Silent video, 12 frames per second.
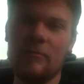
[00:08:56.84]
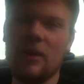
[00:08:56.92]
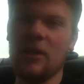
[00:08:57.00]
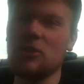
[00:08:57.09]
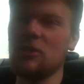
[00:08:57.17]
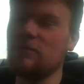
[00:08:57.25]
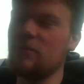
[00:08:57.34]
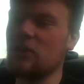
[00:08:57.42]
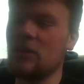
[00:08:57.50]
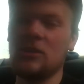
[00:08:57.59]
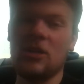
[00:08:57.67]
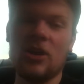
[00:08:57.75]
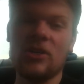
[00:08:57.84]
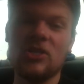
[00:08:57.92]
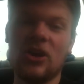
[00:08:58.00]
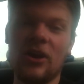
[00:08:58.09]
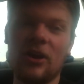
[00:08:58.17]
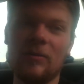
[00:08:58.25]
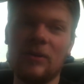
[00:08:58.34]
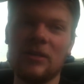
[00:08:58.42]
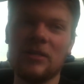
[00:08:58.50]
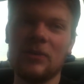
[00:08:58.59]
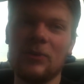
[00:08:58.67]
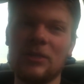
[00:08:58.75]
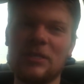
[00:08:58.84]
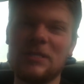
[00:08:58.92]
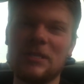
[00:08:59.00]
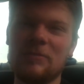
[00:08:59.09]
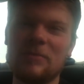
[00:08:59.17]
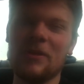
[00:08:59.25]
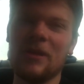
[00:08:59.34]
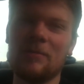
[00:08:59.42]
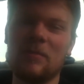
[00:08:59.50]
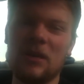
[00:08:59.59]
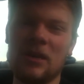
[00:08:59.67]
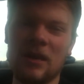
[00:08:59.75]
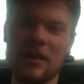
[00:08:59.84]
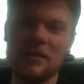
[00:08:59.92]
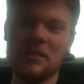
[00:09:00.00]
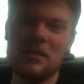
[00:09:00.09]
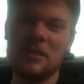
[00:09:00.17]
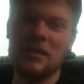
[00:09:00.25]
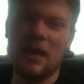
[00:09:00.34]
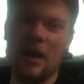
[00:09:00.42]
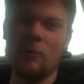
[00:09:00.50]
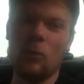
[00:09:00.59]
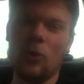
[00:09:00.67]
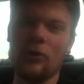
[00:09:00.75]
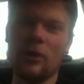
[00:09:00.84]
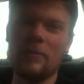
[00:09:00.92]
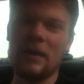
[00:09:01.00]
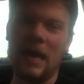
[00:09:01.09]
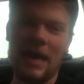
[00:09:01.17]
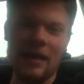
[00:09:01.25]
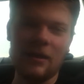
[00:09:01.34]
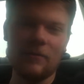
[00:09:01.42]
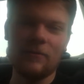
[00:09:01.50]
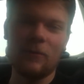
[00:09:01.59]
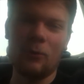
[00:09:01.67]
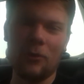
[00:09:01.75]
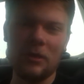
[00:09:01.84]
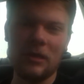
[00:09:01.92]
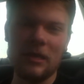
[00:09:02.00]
I'm actually fucking dog tired because I went to sleep at like midnight and woke up at 8 for